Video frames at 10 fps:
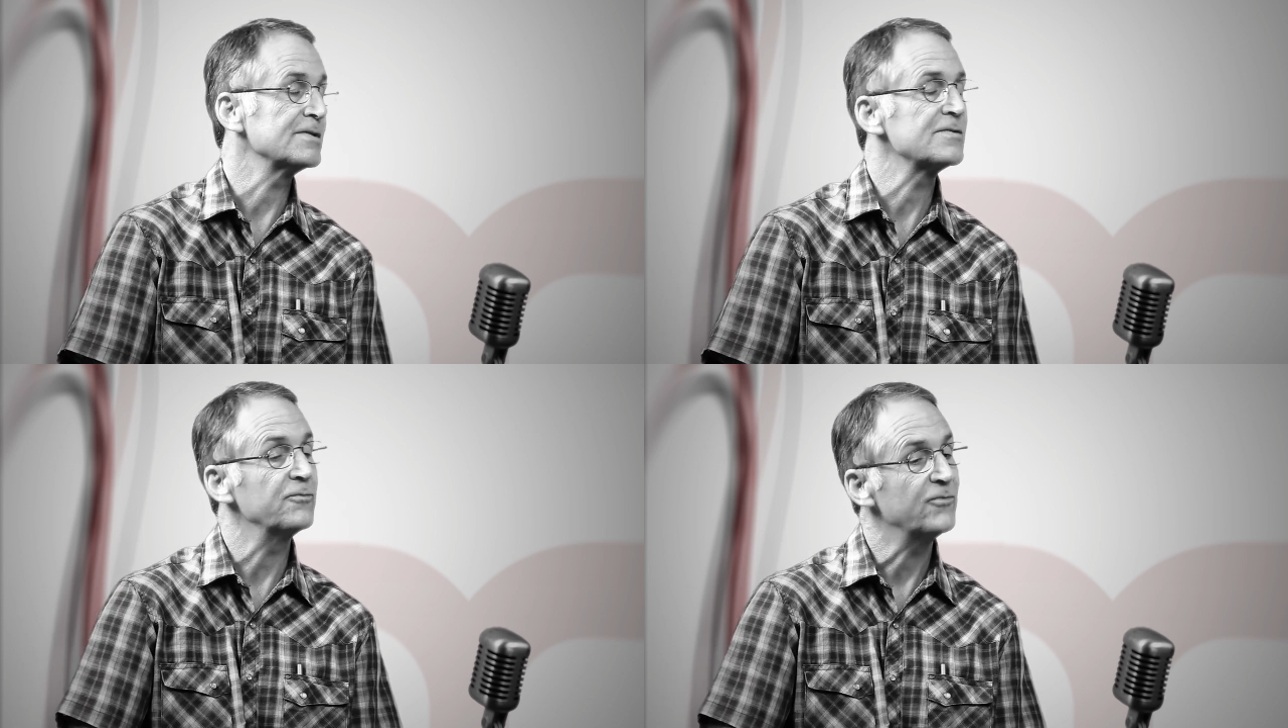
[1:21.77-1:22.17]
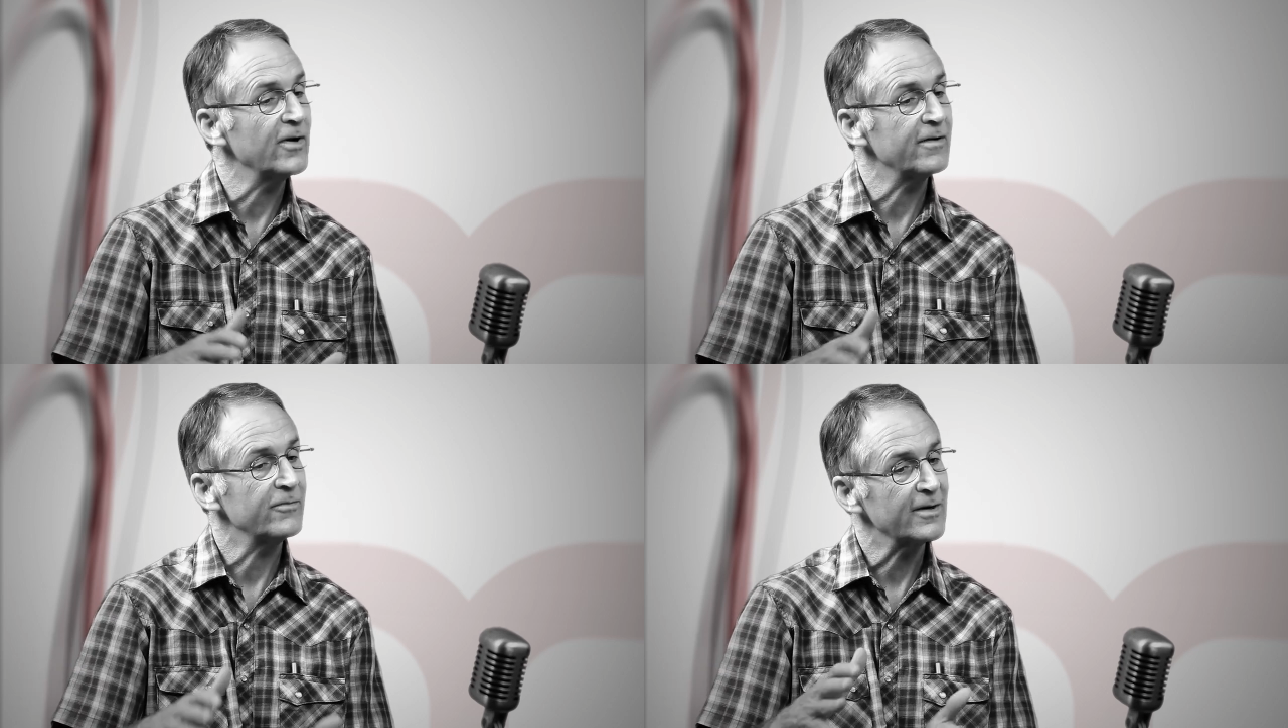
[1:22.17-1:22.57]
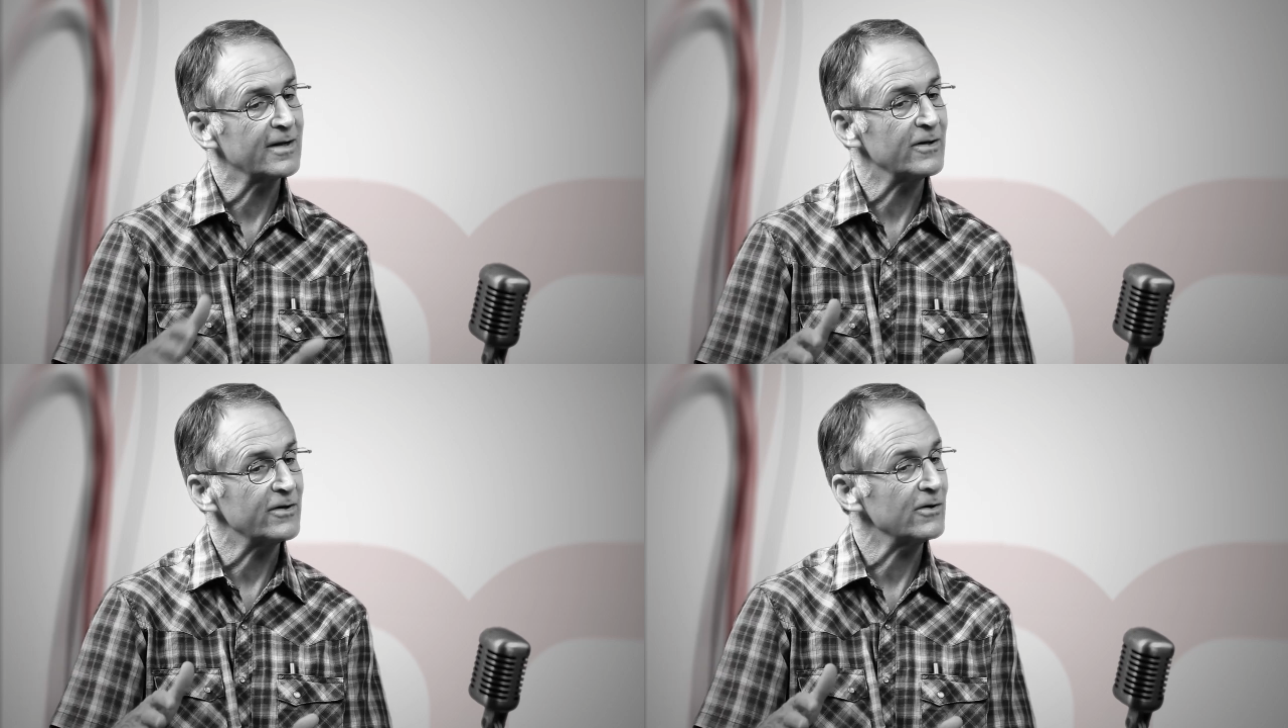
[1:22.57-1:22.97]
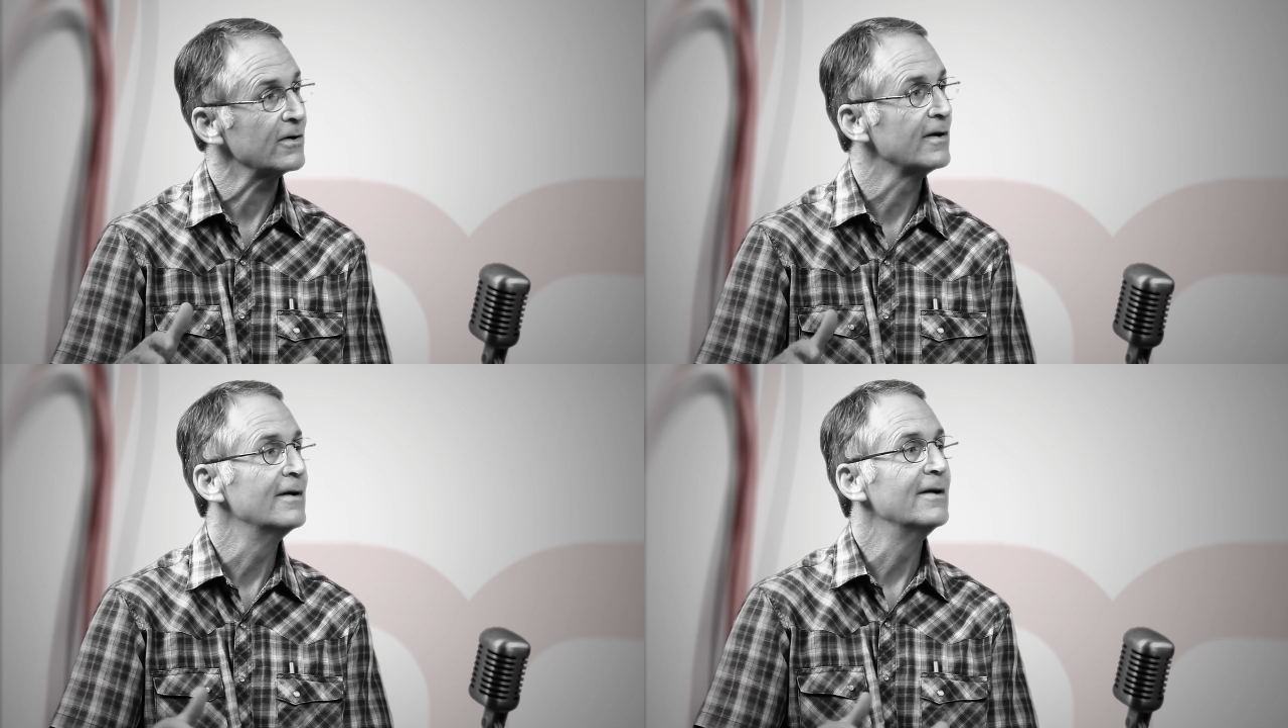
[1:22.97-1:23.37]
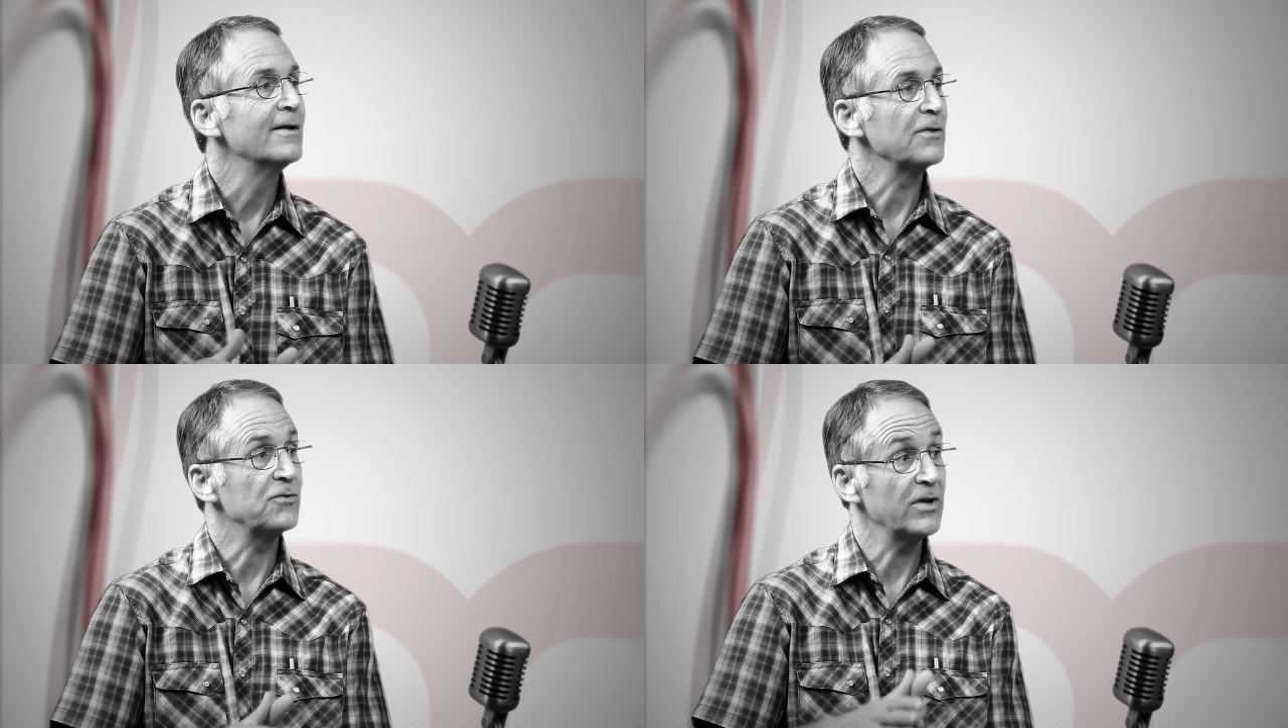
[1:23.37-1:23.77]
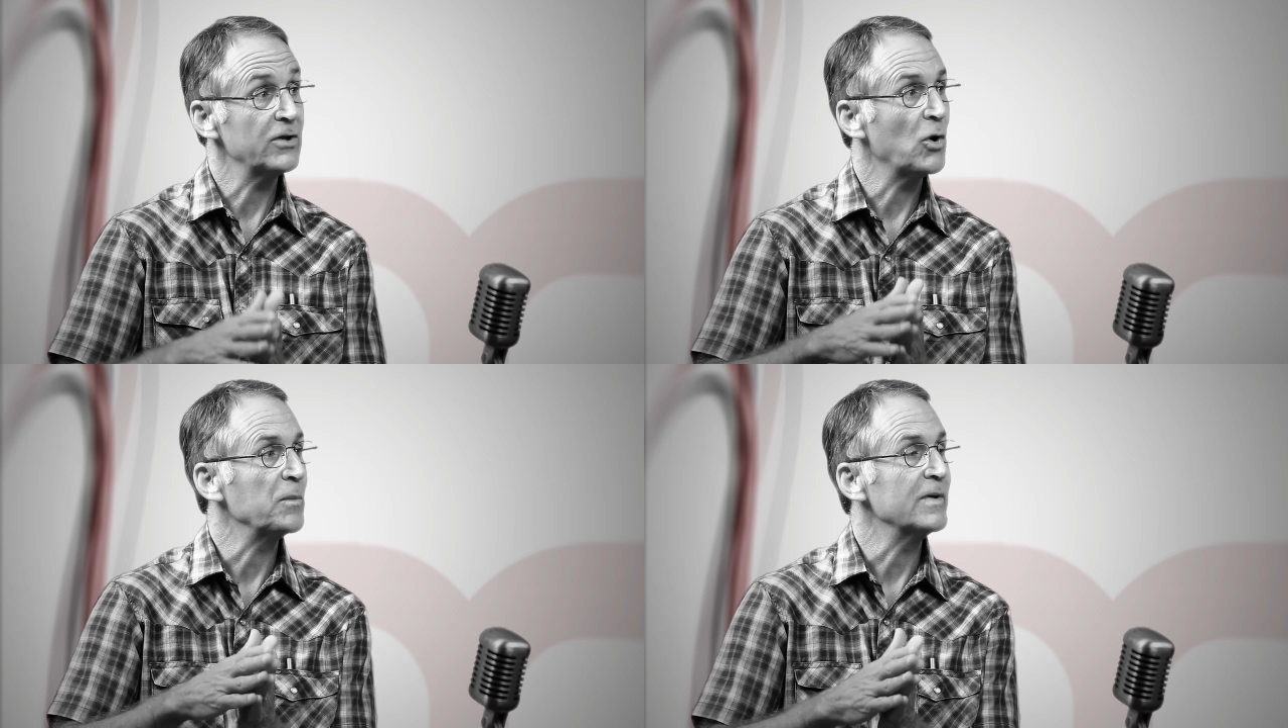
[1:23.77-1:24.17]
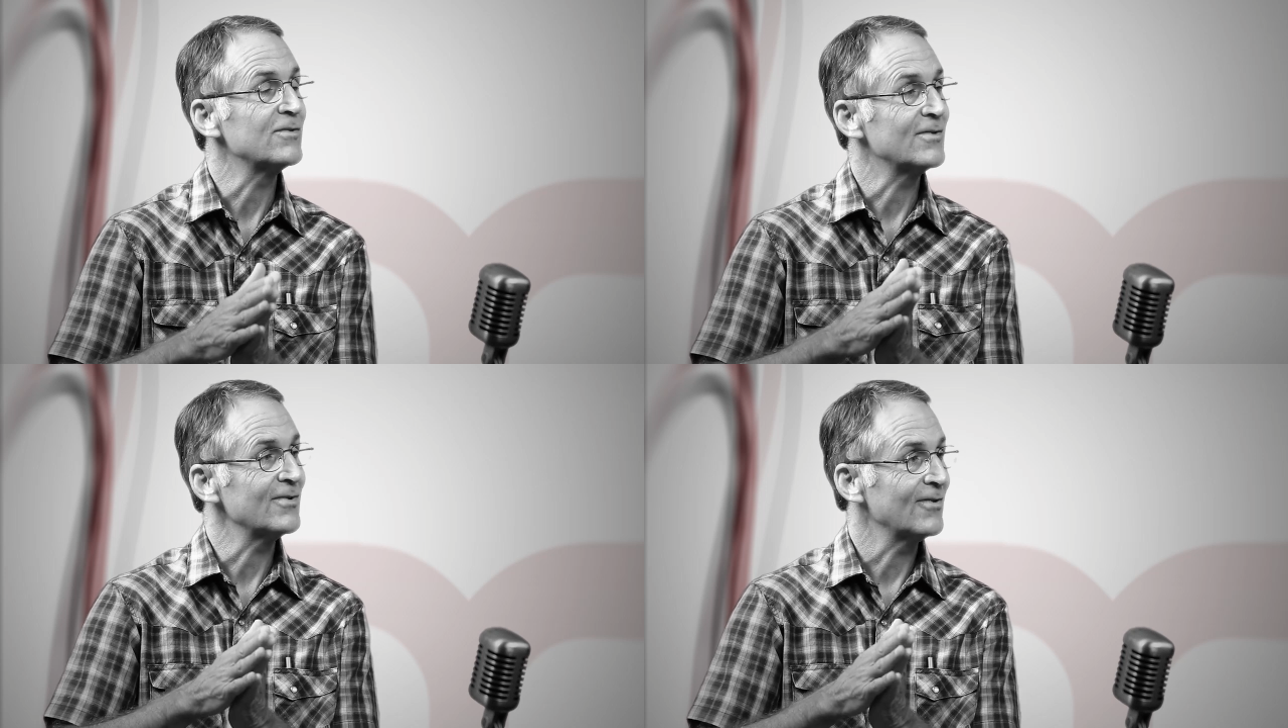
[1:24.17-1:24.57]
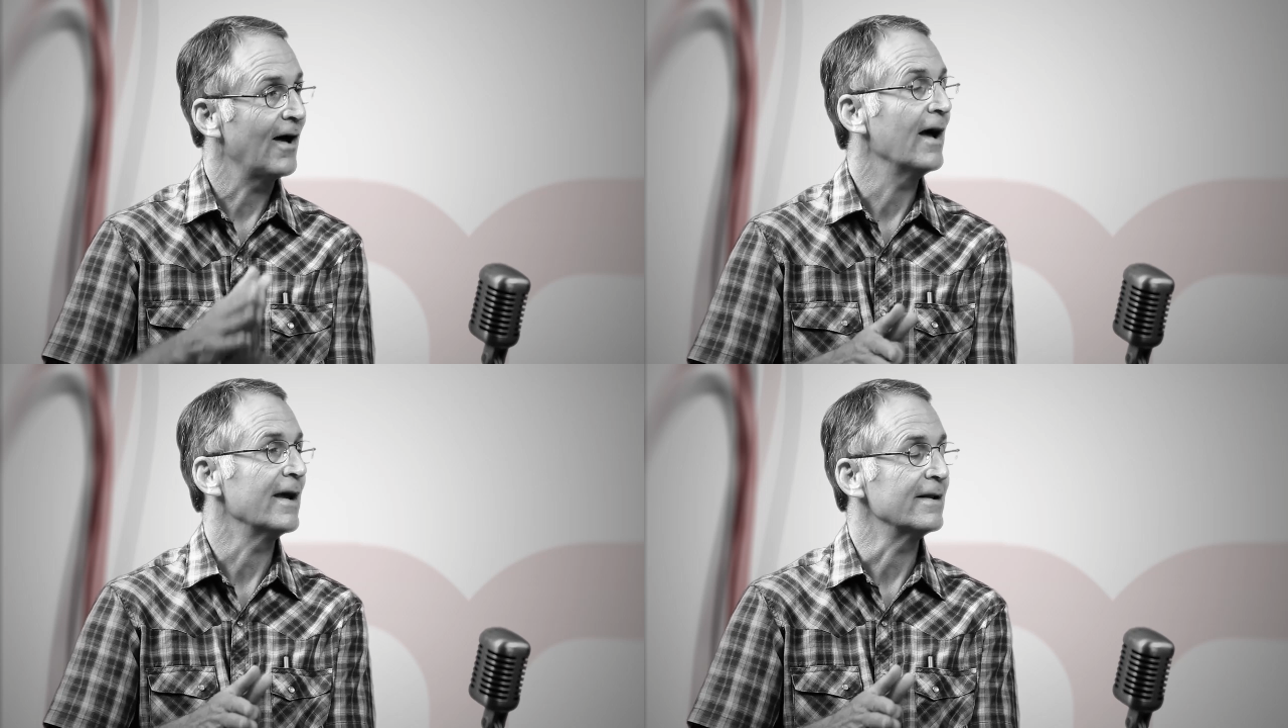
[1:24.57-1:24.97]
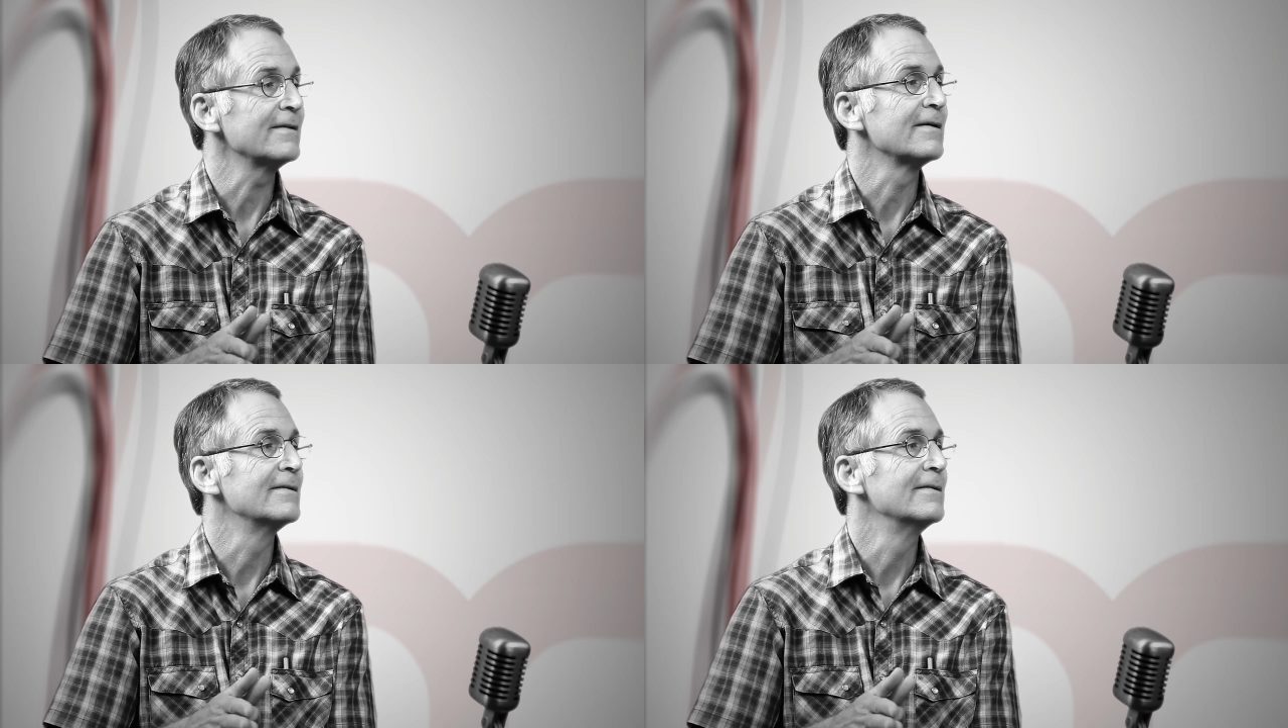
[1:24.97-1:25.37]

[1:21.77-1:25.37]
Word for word: It's very, very clear the genome is designed